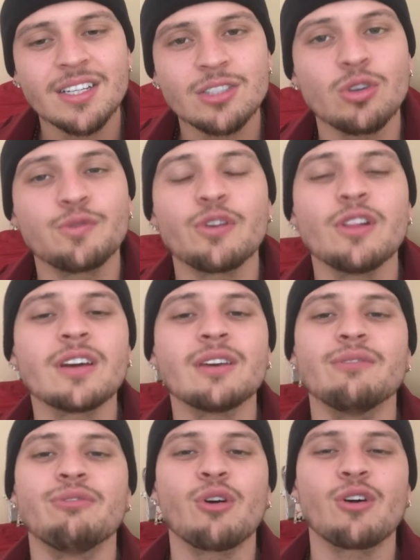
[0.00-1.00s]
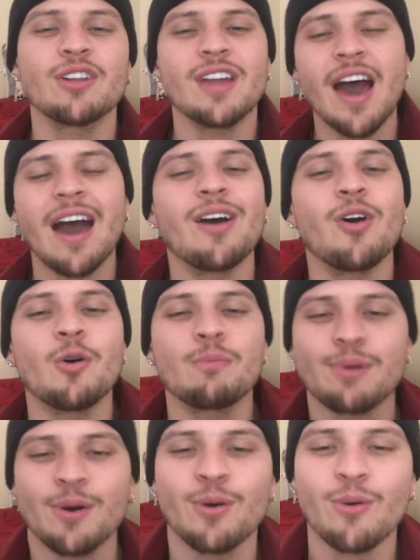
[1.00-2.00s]
So if you're looking for an at-home
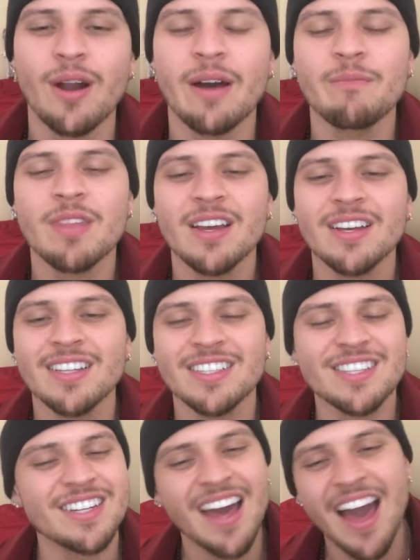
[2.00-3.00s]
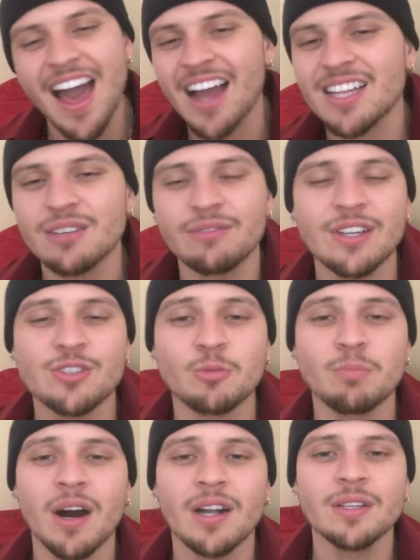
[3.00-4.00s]
program that's going to activate your
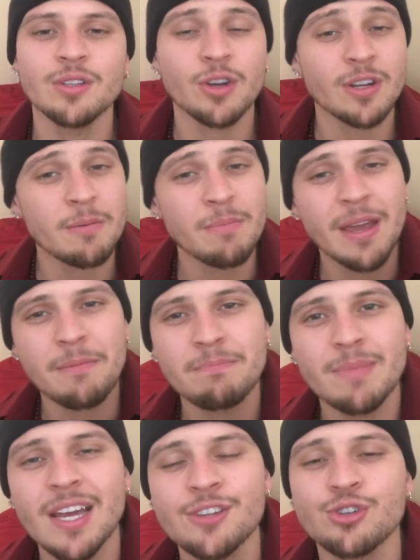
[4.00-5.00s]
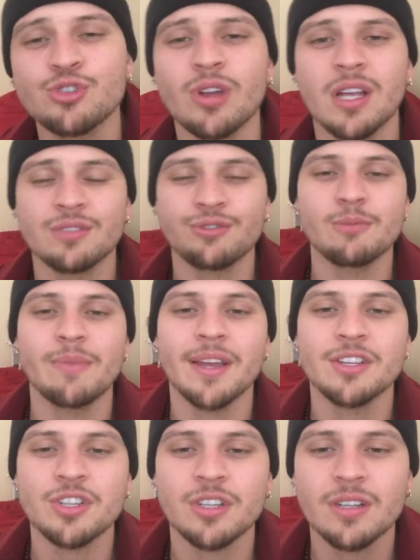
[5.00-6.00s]
body, you're going to make major
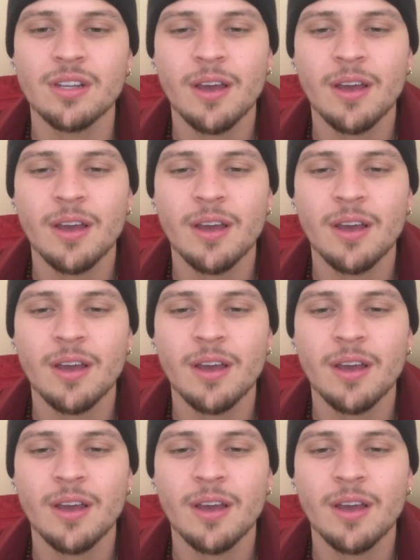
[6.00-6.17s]
transformation,